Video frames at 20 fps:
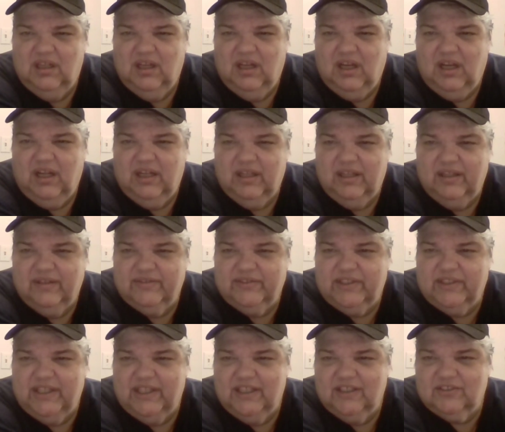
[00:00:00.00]
I love
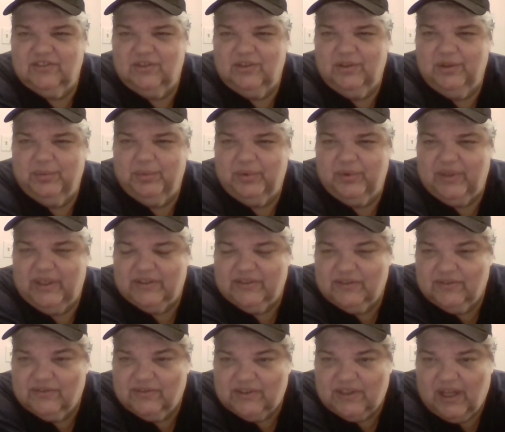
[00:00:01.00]
Styx, early
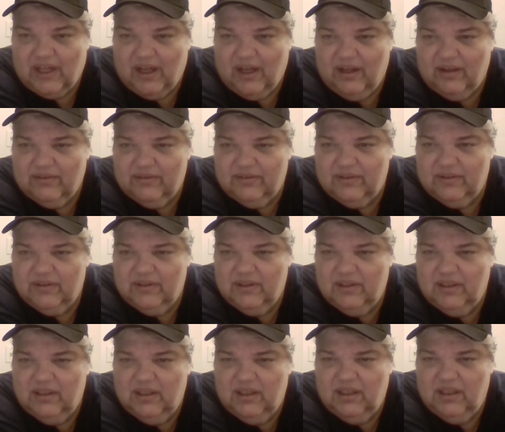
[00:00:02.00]
progressive stuff.
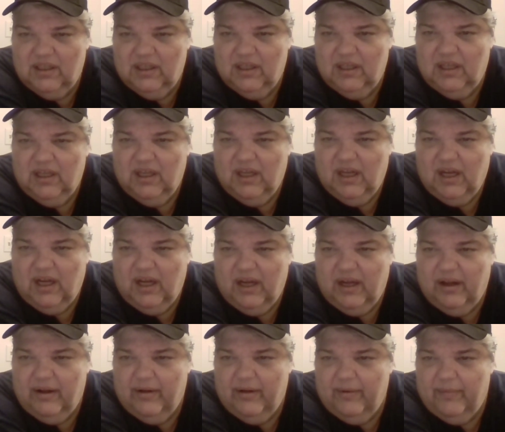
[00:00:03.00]

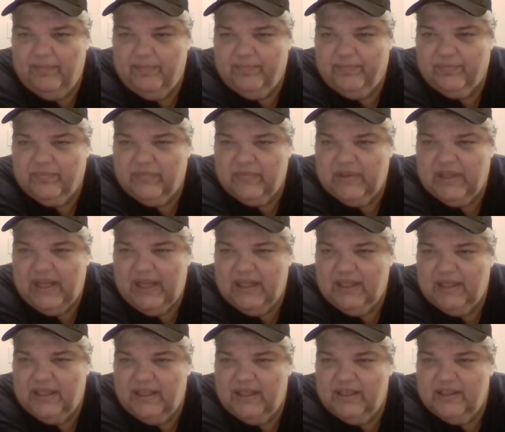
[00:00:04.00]
Hey
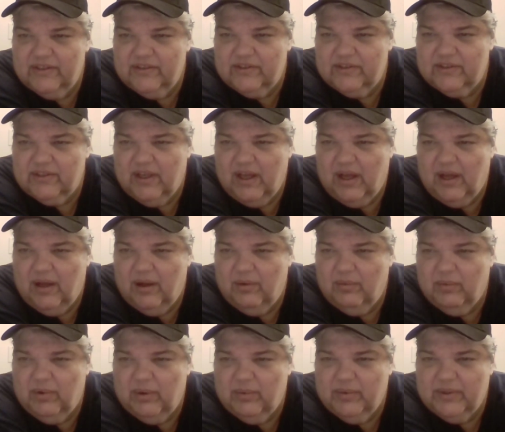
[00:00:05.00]
Liz,
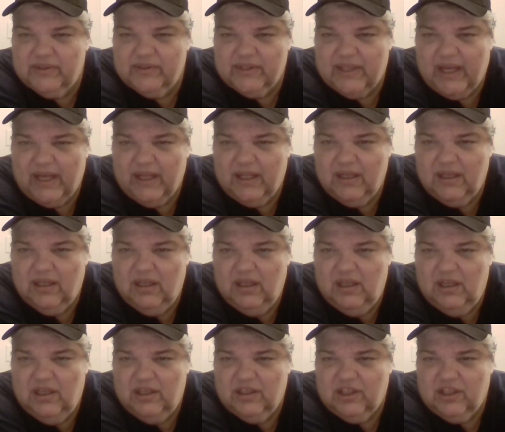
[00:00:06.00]
what was that
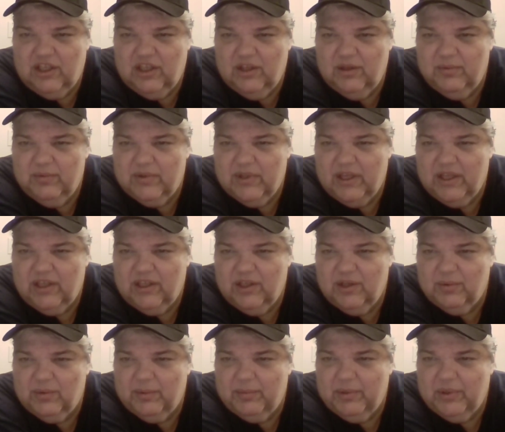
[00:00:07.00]
cube thing
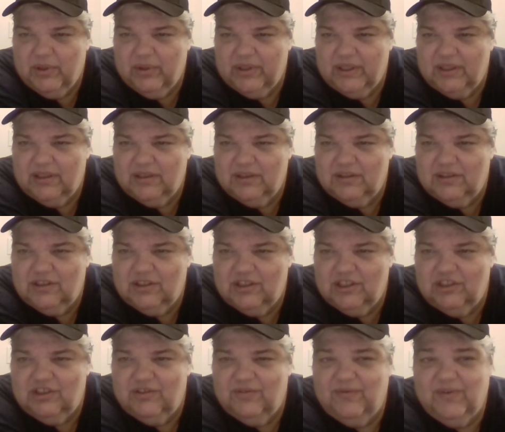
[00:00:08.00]
you were building?
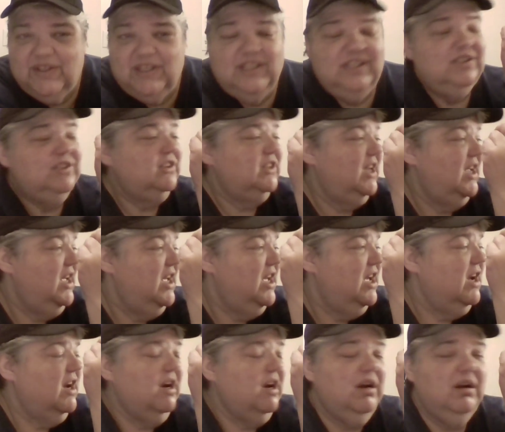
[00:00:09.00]
Did you finish?
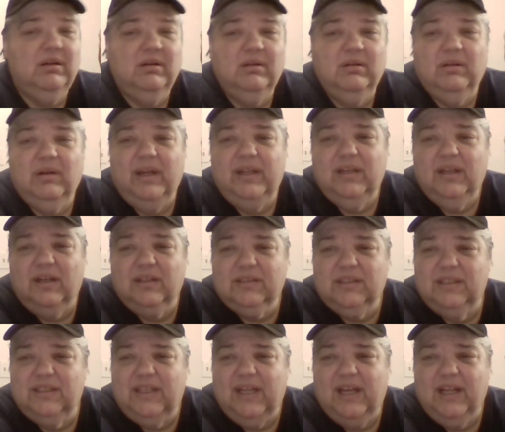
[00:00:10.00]
Oh, I knocked
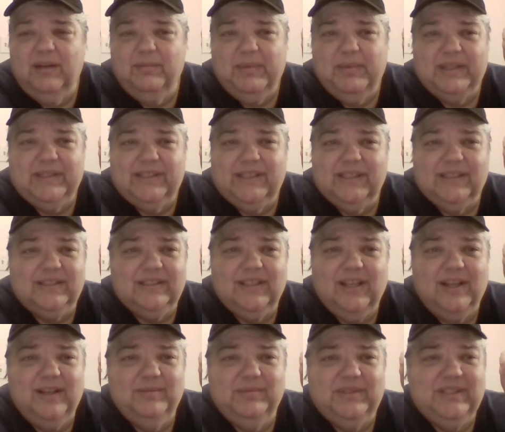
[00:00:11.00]
it down about 6
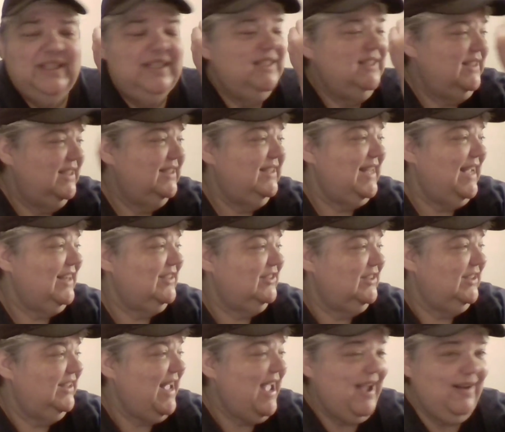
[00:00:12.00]
times since. It's
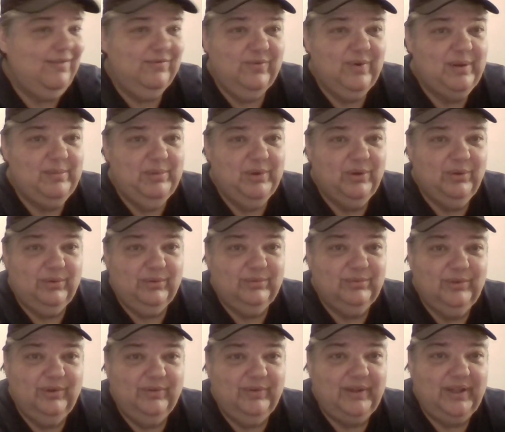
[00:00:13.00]
actually halfway built
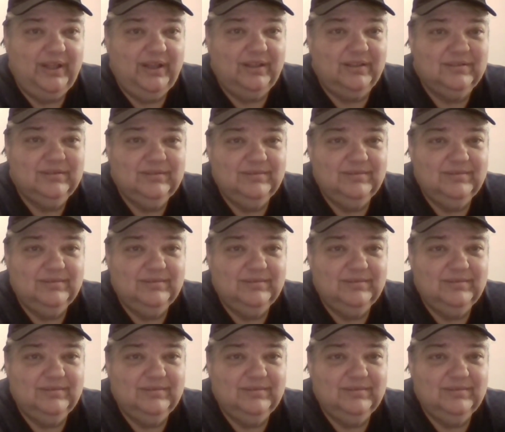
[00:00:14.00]
over there.